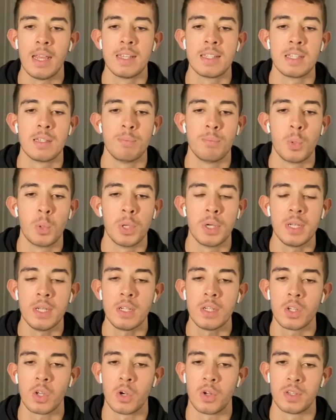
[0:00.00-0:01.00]
an important
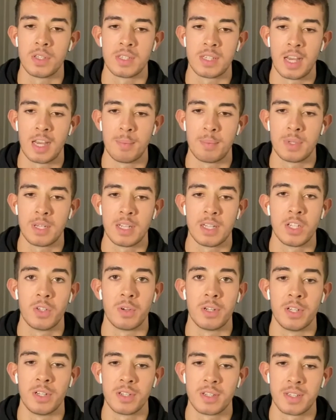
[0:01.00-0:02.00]
concept to
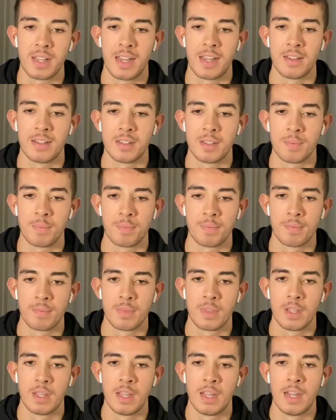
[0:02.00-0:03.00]
understand.
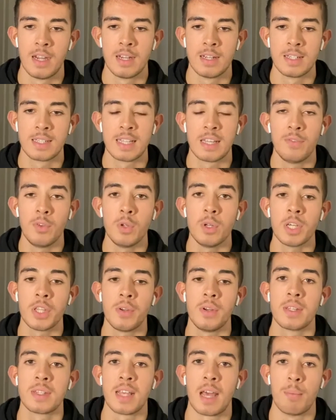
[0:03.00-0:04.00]
To give you another
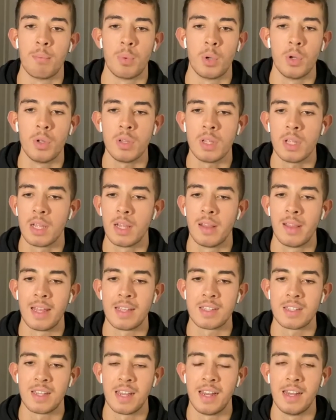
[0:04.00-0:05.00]
example, let's
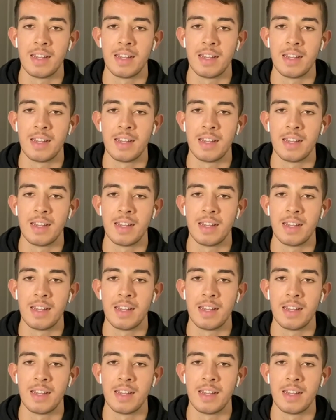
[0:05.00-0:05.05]
take